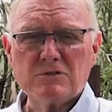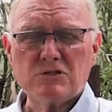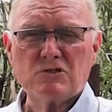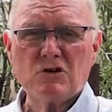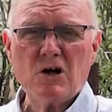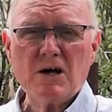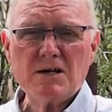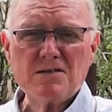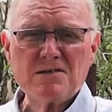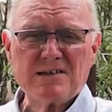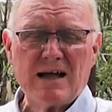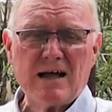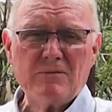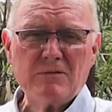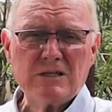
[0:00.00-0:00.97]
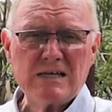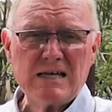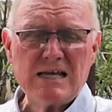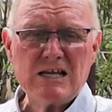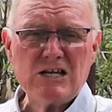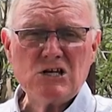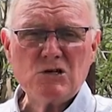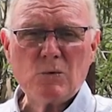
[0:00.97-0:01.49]
to try and discover the
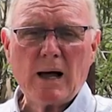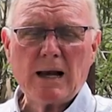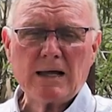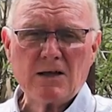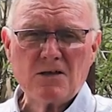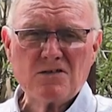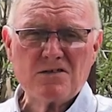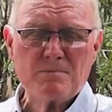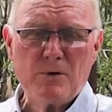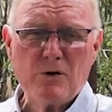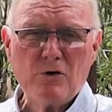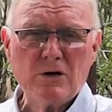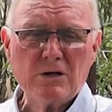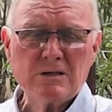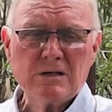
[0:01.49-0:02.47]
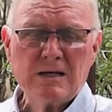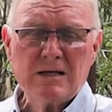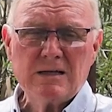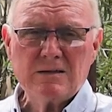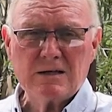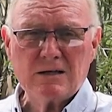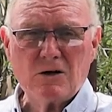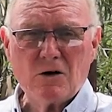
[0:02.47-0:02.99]
indwelling spirit
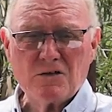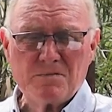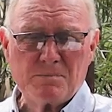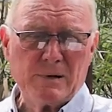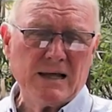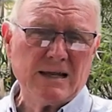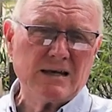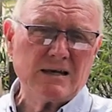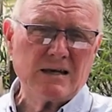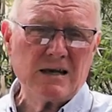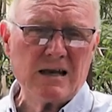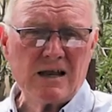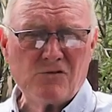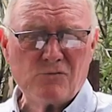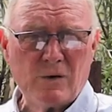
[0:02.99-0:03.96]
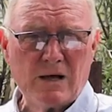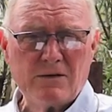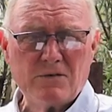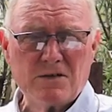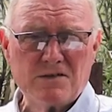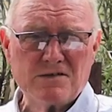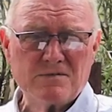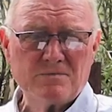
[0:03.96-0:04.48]
that God's planted in each one of
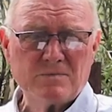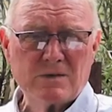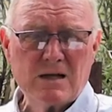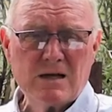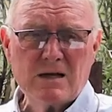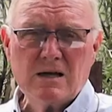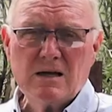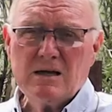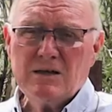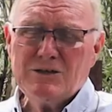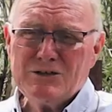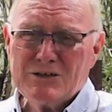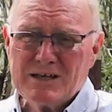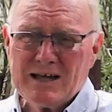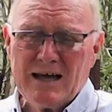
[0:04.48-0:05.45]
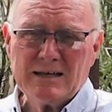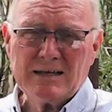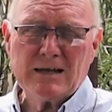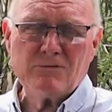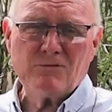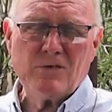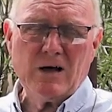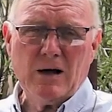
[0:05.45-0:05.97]
us. You can't
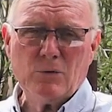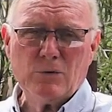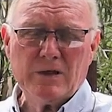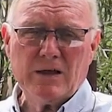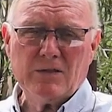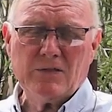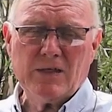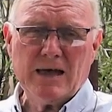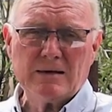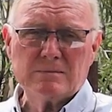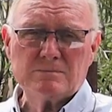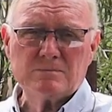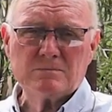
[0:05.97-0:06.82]
get far without that.